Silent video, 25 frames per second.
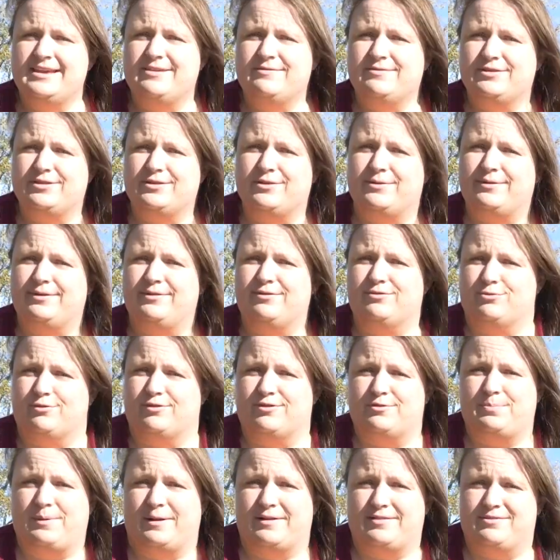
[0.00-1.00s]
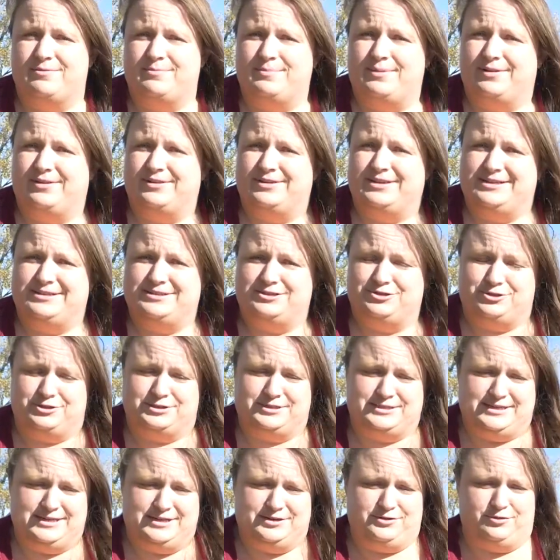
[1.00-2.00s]
even though his responsibilities
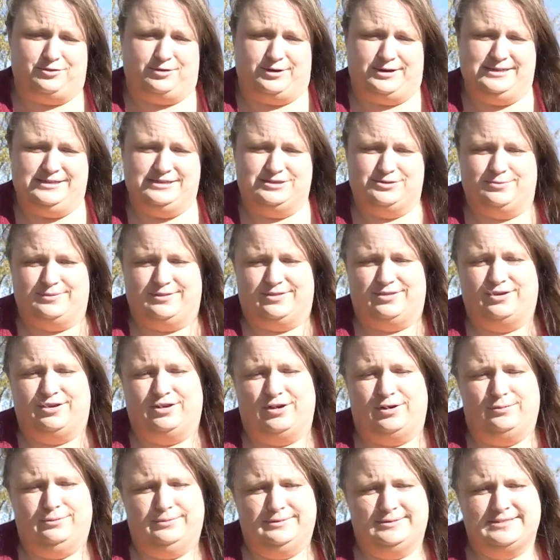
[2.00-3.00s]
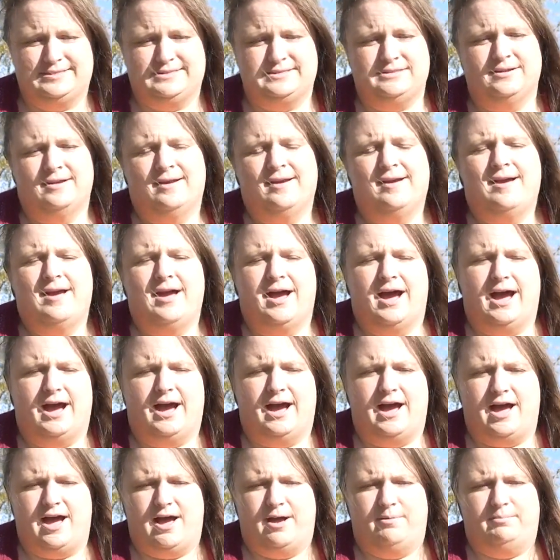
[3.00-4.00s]
just increased with the goats.
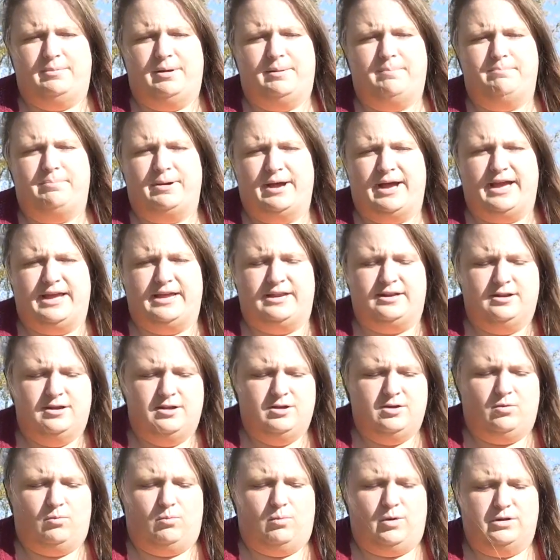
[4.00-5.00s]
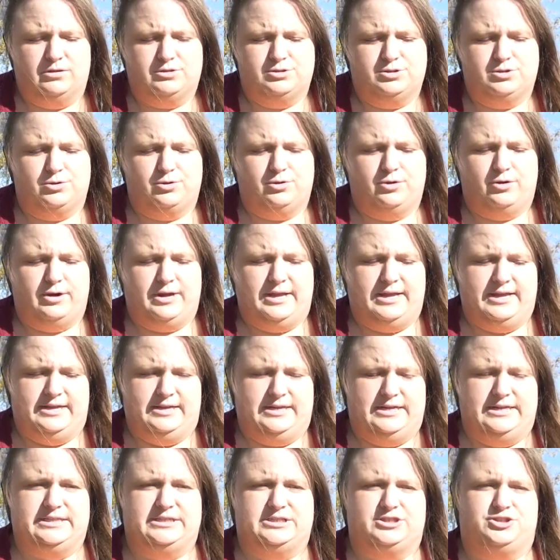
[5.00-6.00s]
Um, but Walter
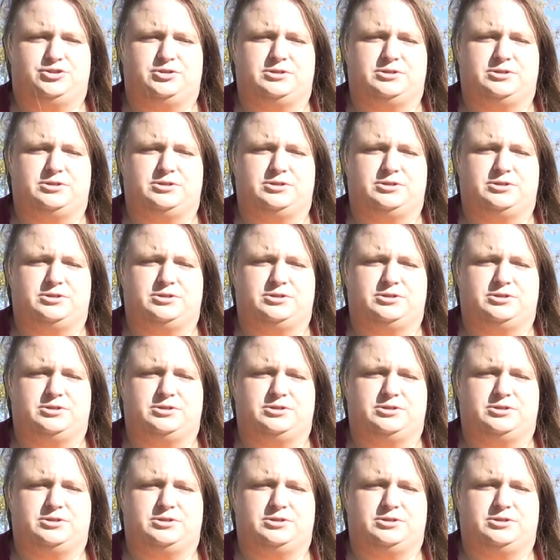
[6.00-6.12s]
is